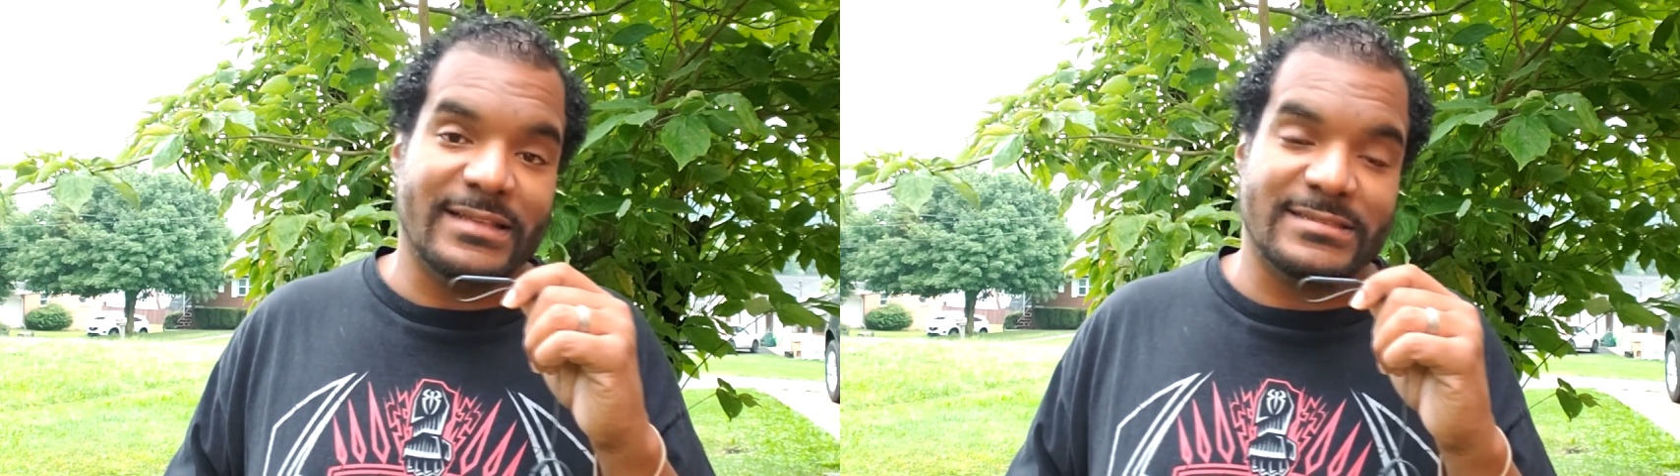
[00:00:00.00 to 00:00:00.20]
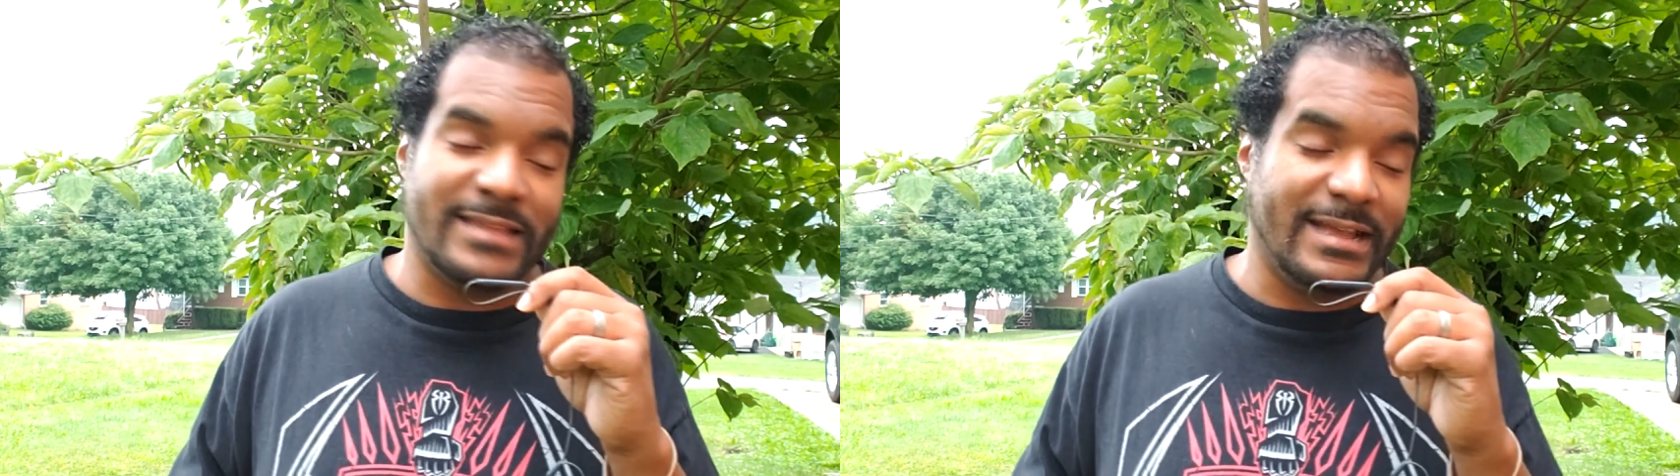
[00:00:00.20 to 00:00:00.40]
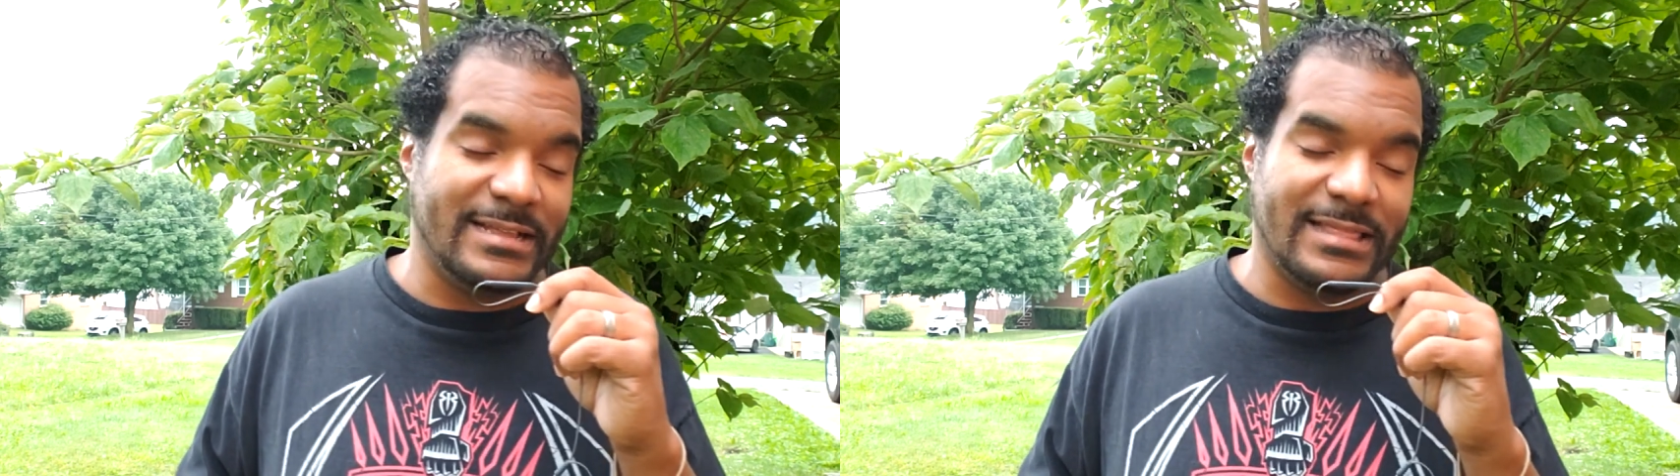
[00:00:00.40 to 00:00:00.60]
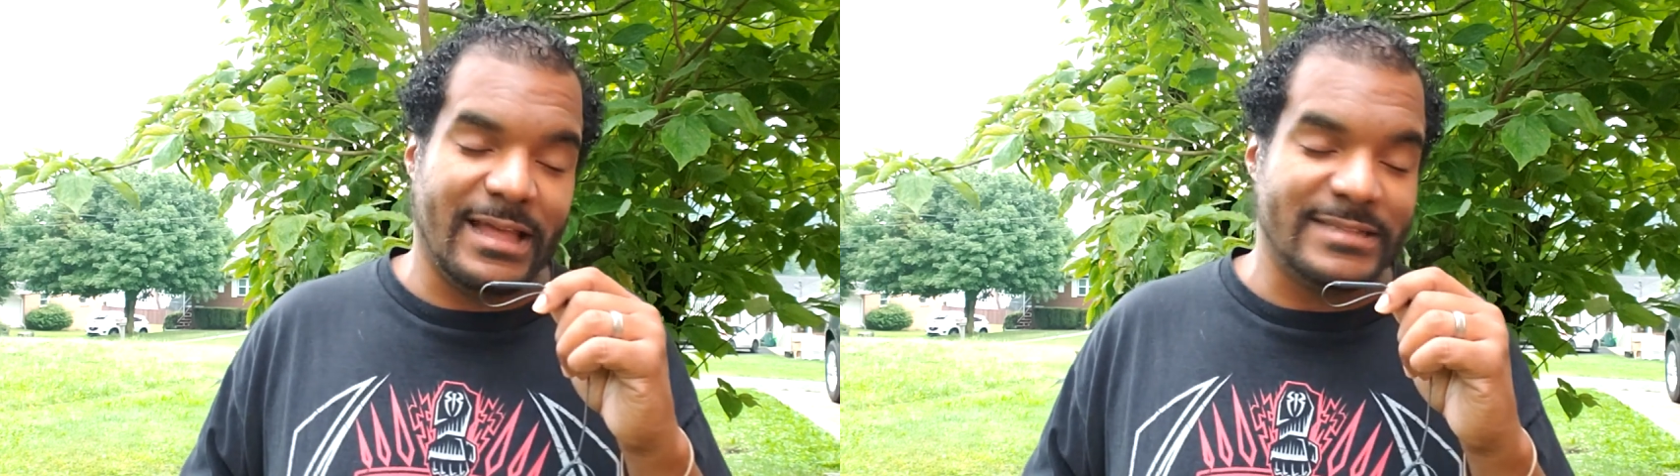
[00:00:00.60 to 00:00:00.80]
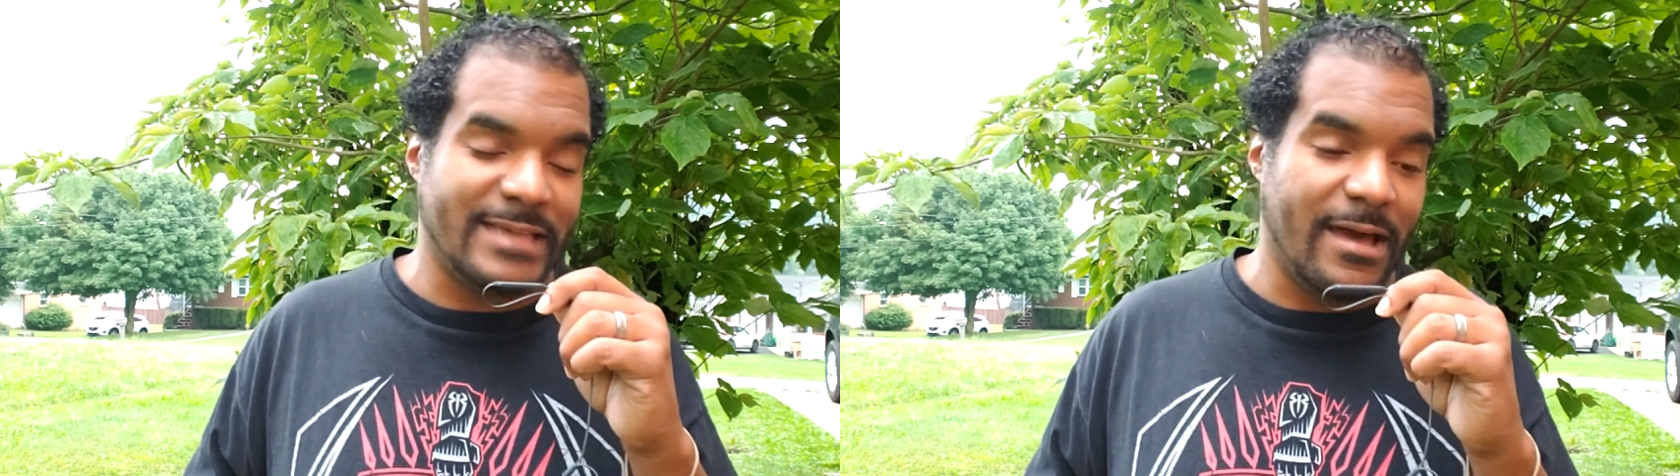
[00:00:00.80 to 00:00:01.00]
It's night,
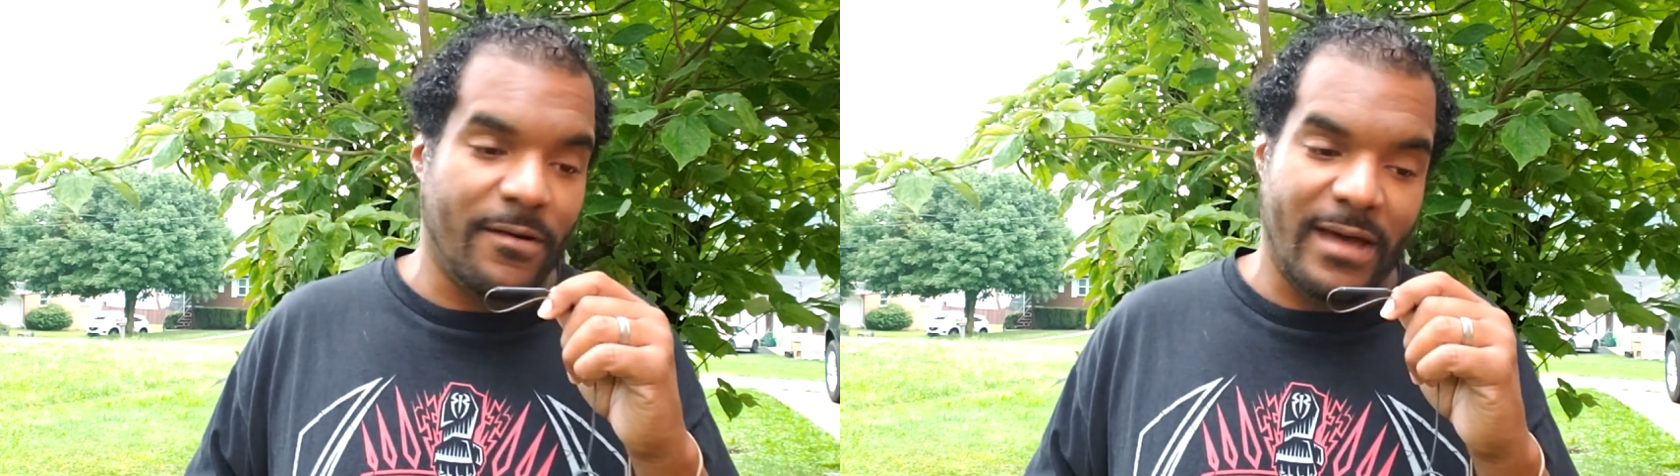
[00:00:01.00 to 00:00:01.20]
lights out.